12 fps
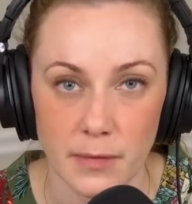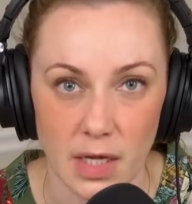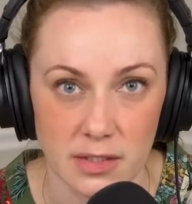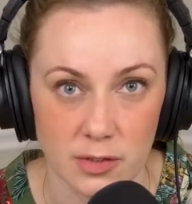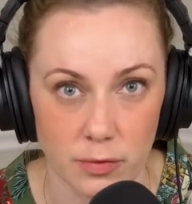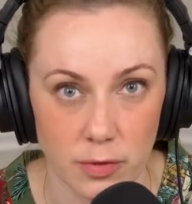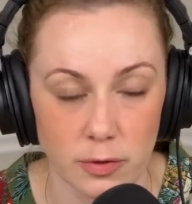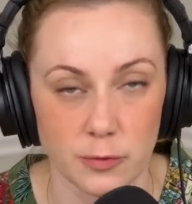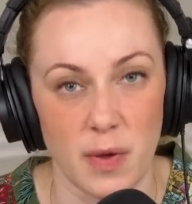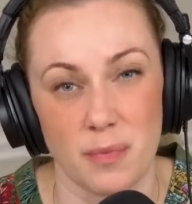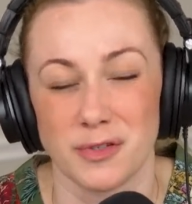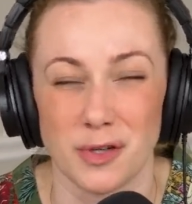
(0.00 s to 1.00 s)
And so those
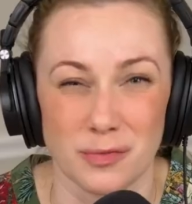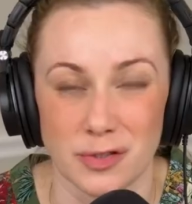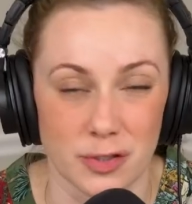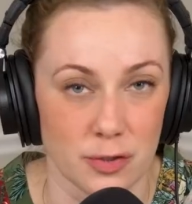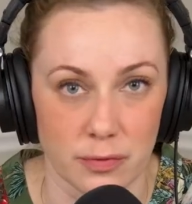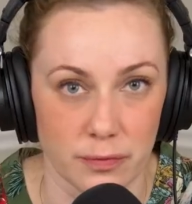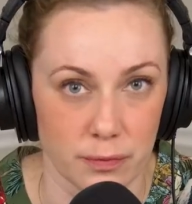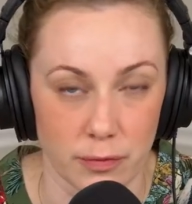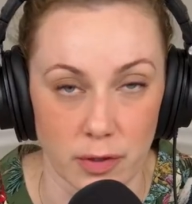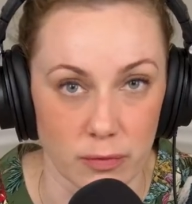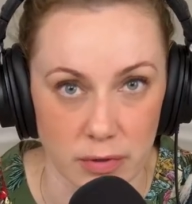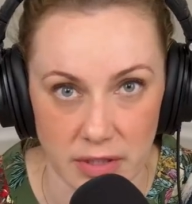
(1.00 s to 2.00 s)
people don't deserve
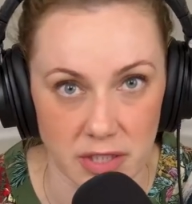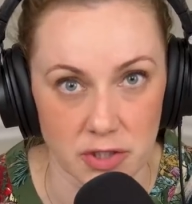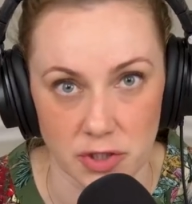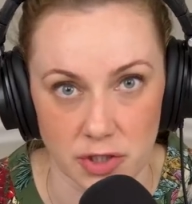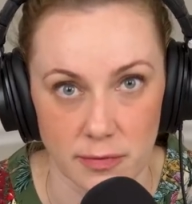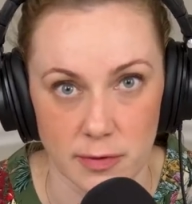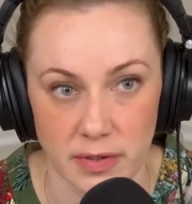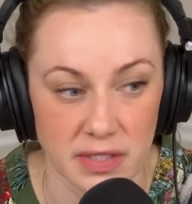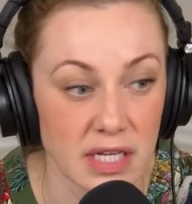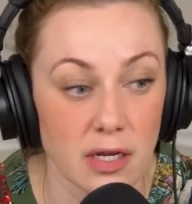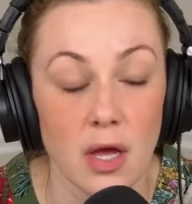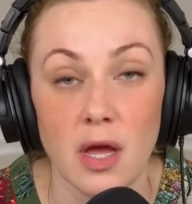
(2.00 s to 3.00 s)
real relationships, because
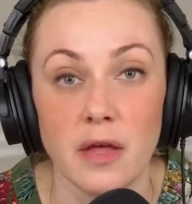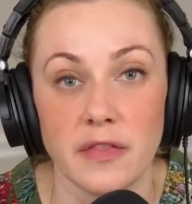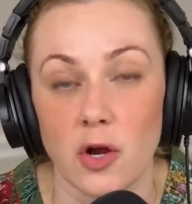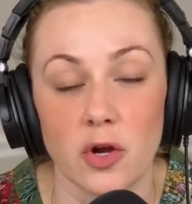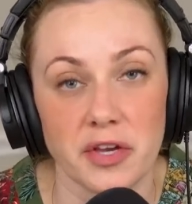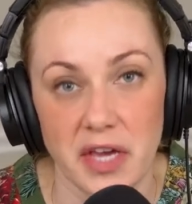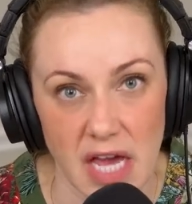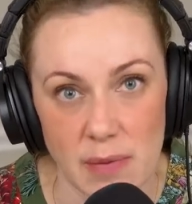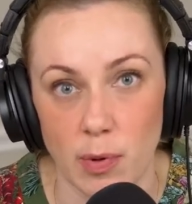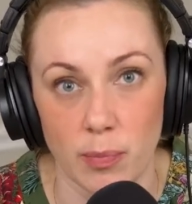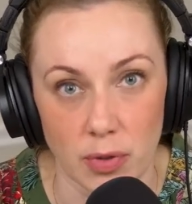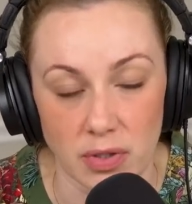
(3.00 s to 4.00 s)
they aren't
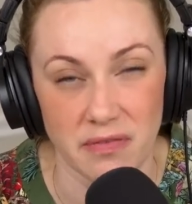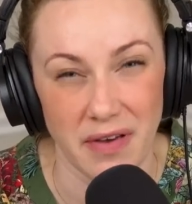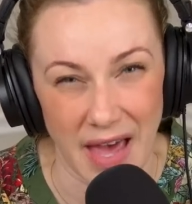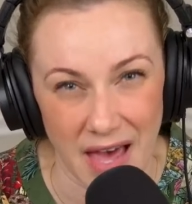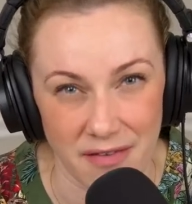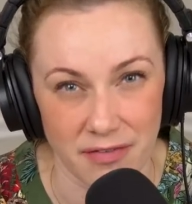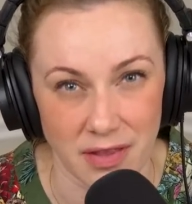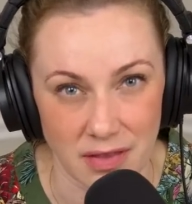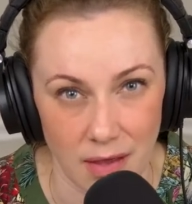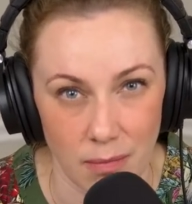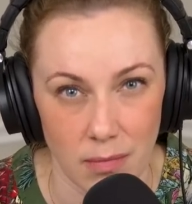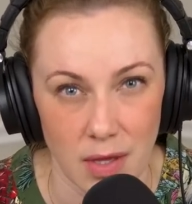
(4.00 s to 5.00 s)
capable of having
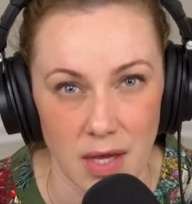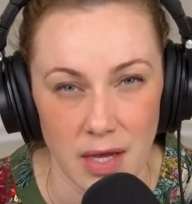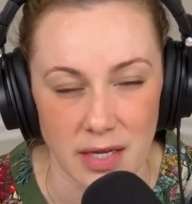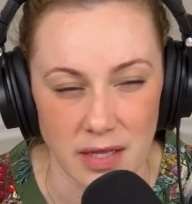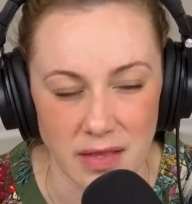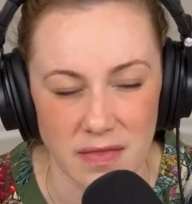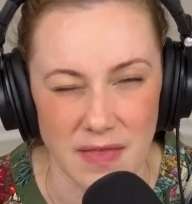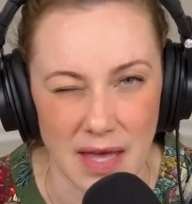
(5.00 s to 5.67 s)
them. And I think